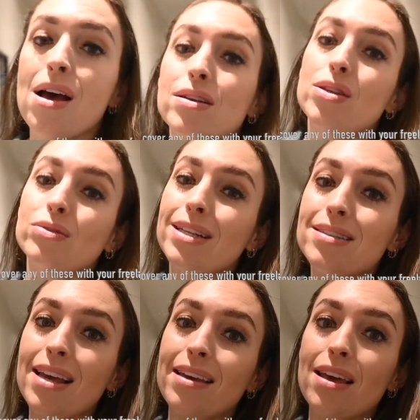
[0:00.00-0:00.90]
So let's
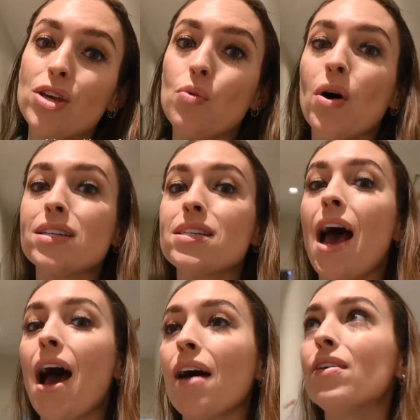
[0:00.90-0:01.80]
say that you want to
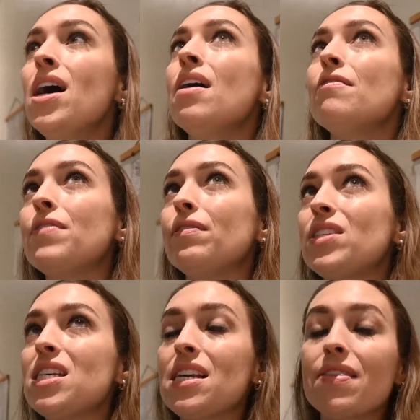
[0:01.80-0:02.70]
have
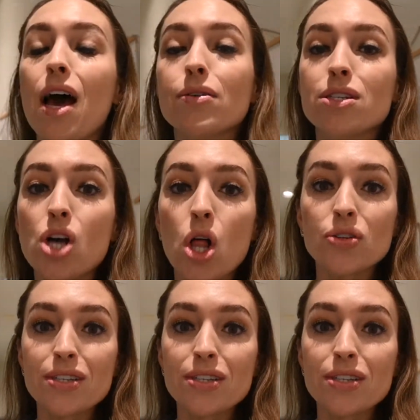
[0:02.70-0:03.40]
$15,000